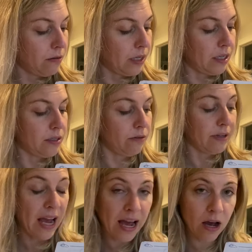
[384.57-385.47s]
Okay, so
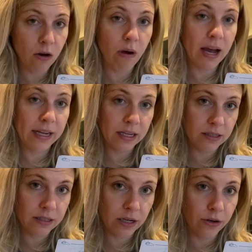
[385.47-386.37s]
now I can
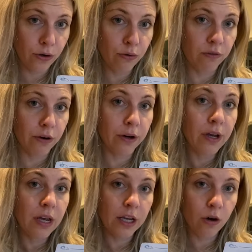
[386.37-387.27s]
start over
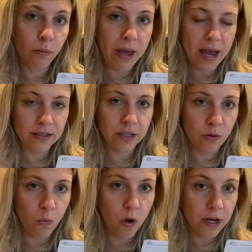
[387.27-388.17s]
and go back to
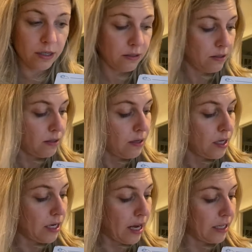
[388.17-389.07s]
the ones.
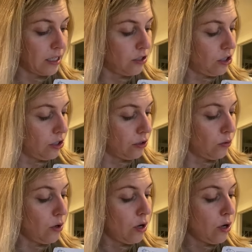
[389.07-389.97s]
And I can
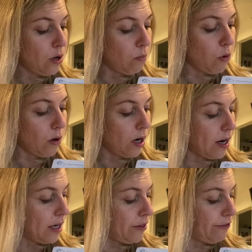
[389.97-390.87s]
do more
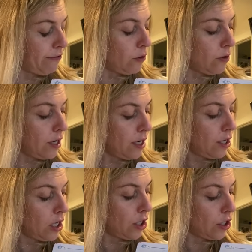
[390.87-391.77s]
on the floor,
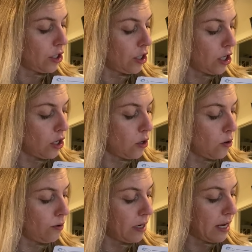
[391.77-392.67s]

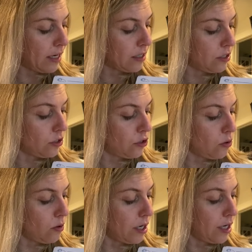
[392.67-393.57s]
go next
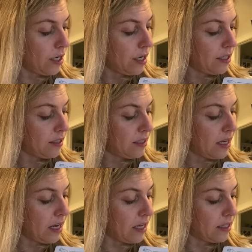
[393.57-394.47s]
door,
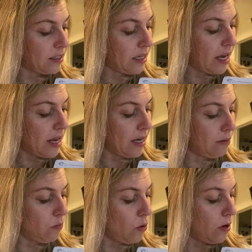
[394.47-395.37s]
take
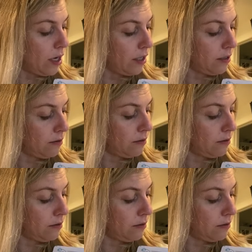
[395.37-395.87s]
10 more.